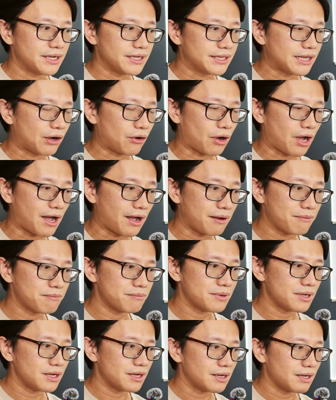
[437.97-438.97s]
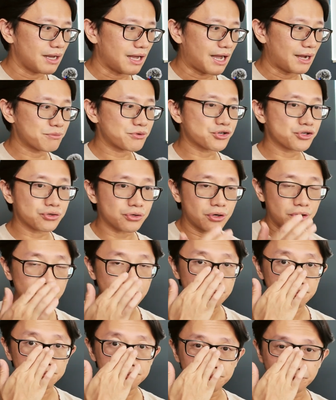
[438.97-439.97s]
Now, I'm
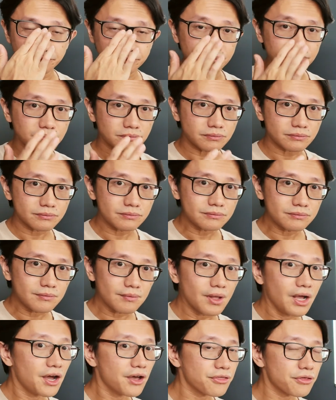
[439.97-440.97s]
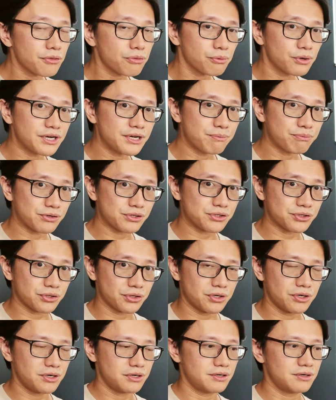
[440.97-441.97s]
sure other 3D
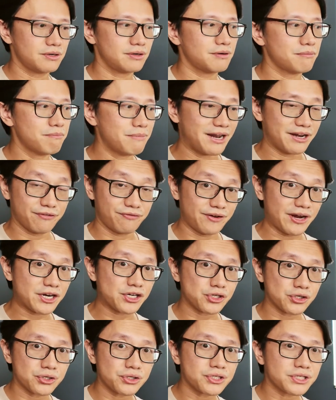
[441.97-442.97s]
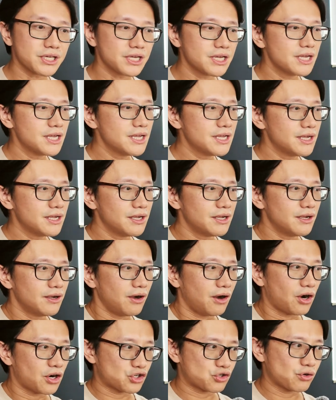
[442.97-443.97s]
printer manufacturers
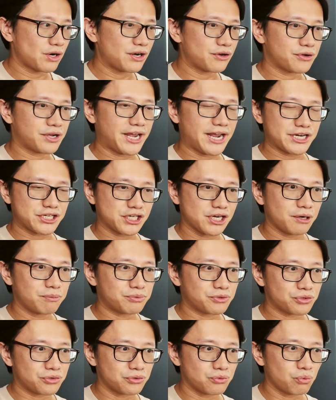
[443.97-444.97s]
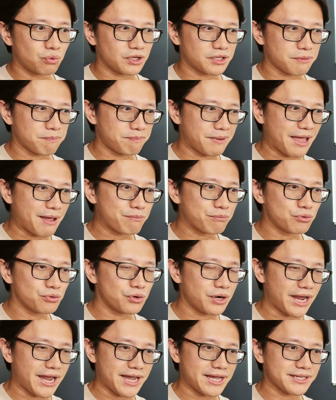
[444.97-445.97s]
are trying to catch up to what
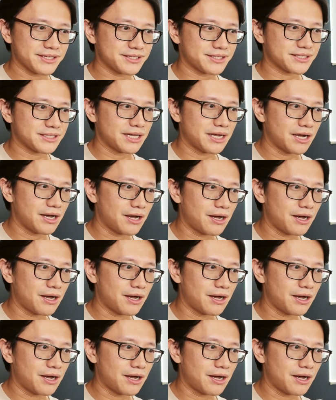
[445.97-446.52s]
Bambu has